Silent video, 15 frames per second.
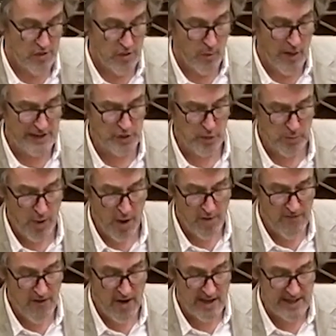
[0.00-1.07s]
The Racial
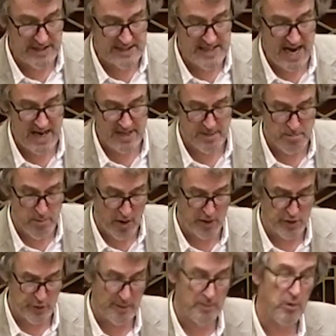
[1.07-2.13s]
Profiling Data
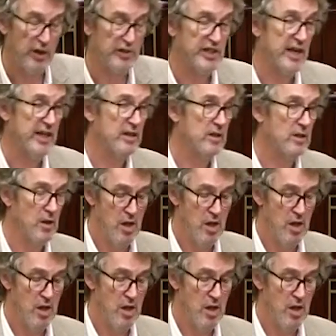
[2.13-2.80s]
Monitoring Project